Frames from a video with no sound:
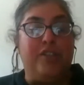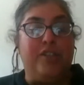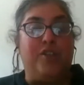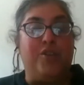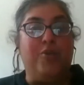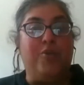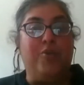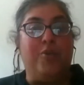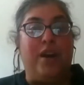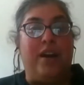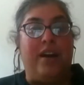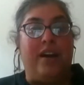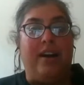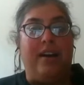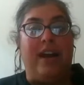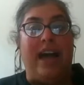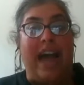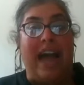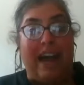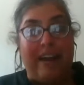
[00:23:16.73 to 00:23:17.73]
to
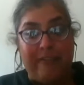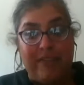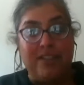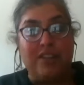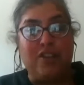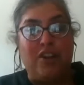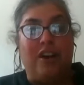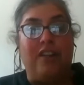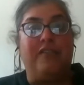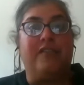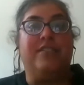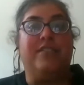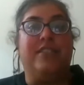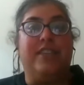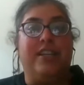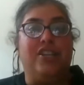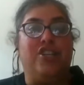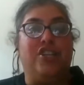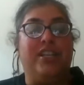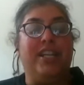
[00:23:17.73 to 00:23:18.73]
have this
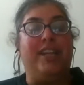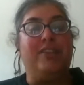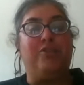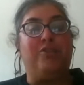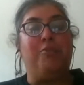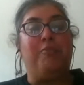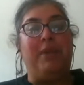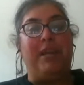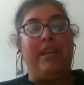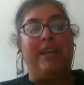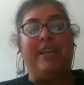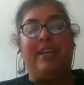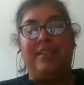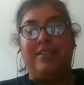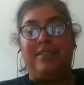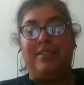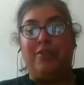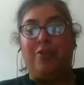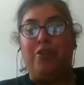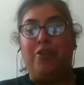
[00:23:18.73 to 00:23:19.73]
conversation and to make
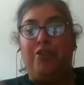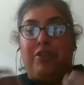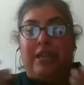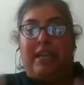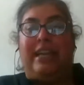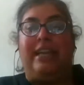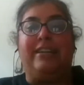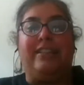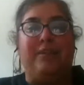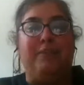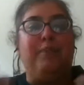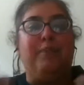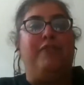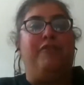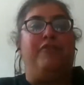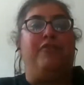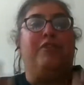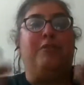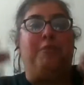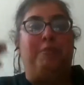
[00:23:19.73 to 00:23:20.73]
it
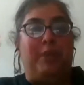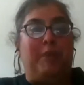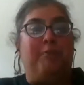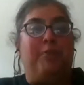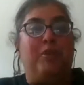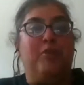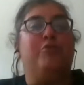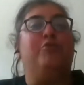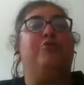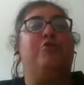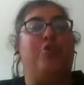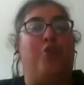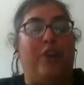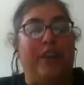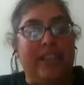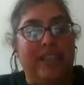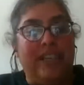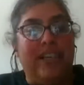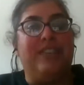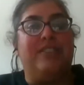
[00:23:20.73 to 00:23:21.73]
relatable for the people who've
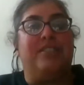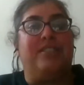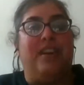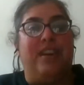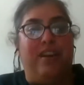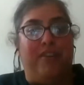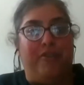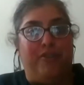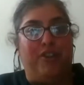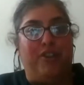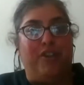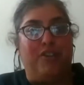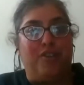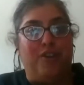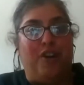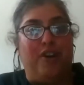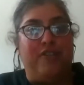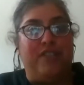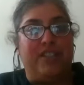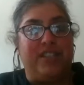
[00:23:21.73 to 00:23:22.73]
joined us for this
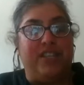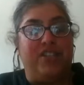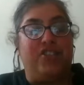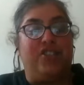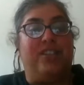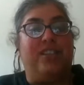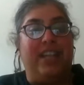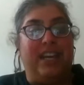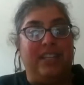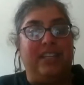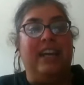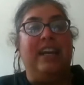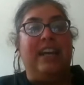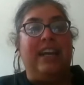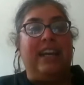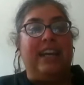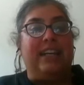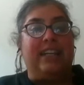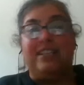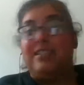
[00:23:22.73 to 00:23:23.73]
conversation, that
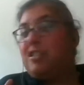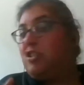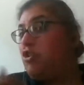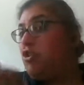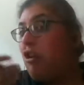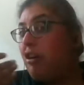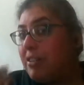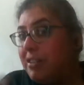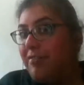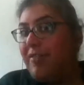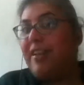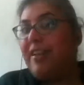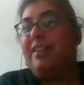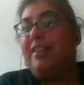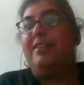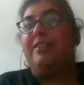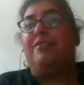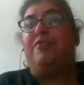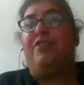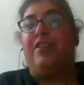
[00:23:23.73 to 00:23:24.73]
it is not a
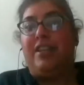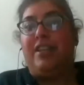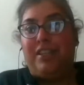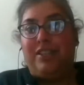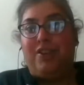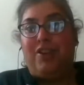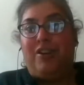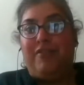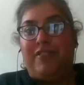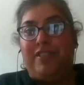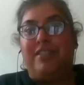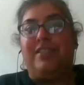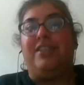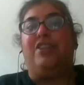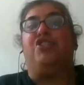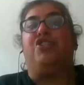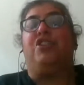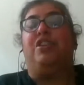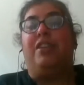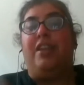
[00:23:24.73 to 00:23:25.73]
very difficult
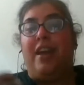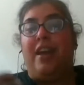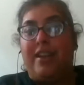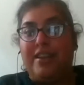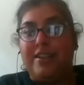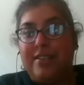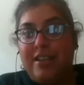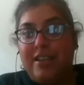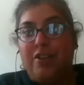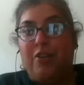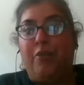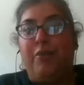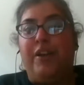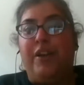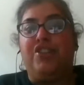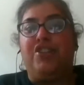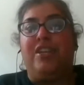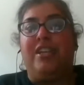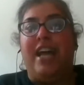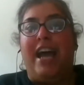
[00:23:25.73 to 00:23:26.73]
conversation. There is
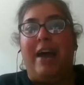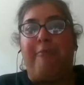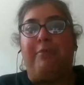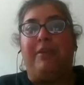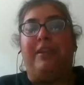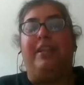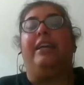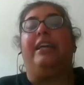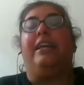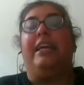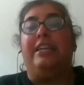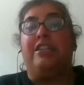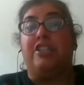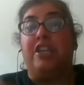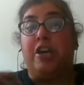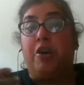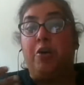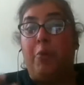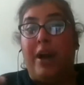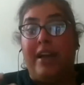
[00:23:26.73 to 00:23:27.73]
innovation happening. It
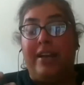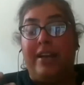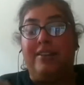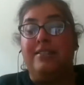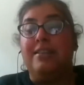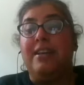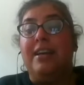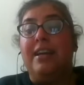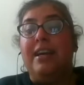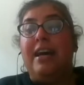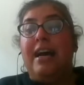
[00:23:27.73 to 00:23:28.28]
requires